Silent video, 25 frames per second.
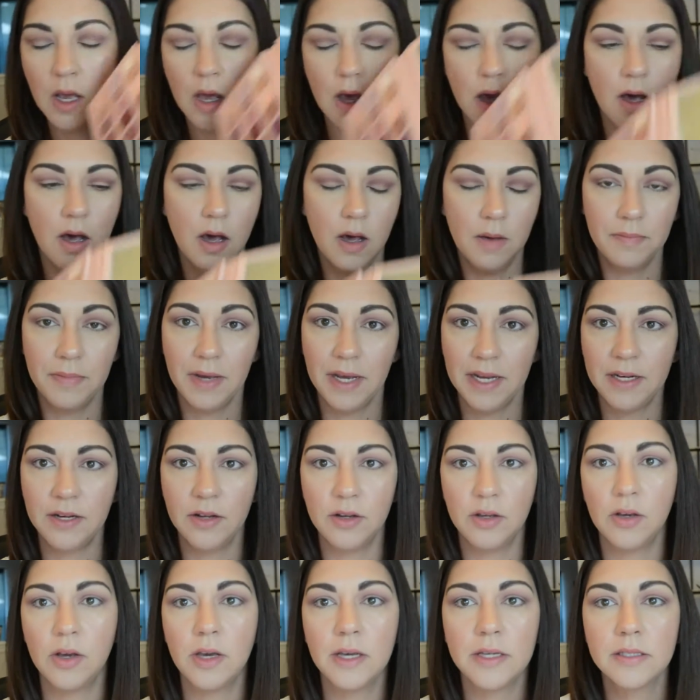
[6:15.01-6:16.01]
I
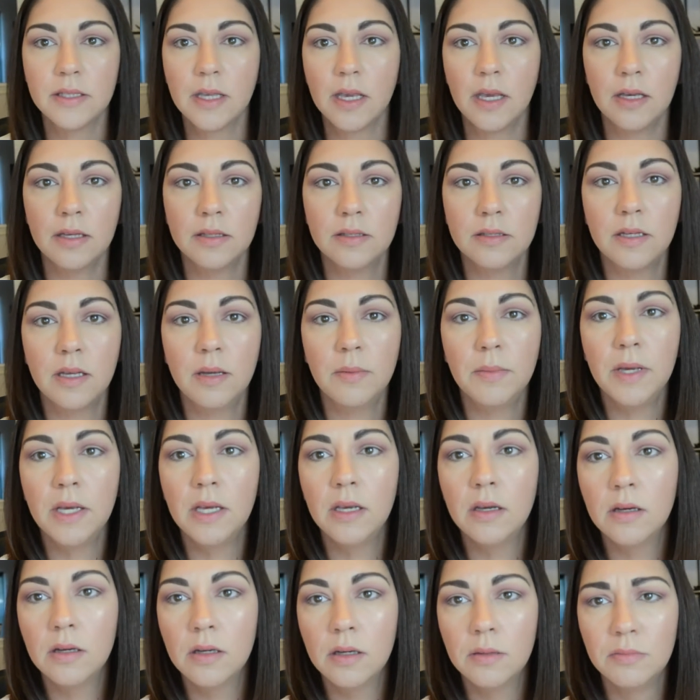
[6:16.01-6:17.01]
know you guys can't see
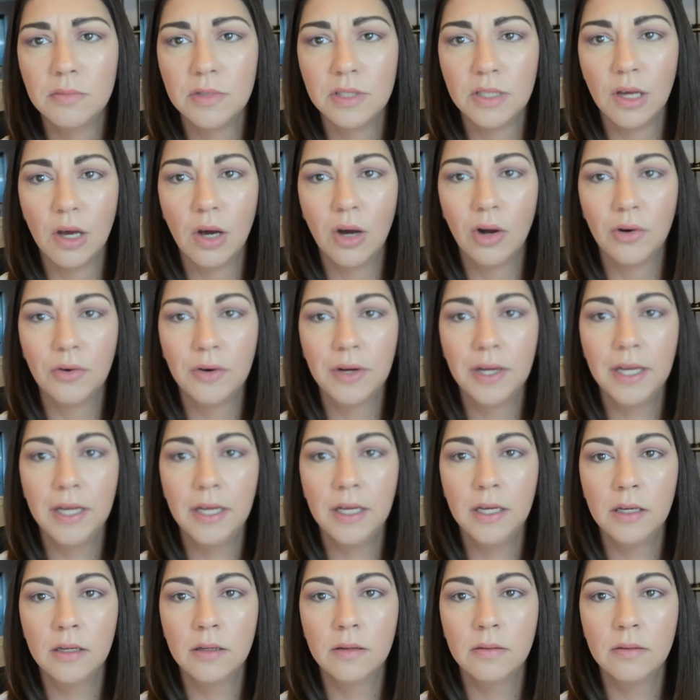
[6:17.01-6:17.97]
me, I'm sorry.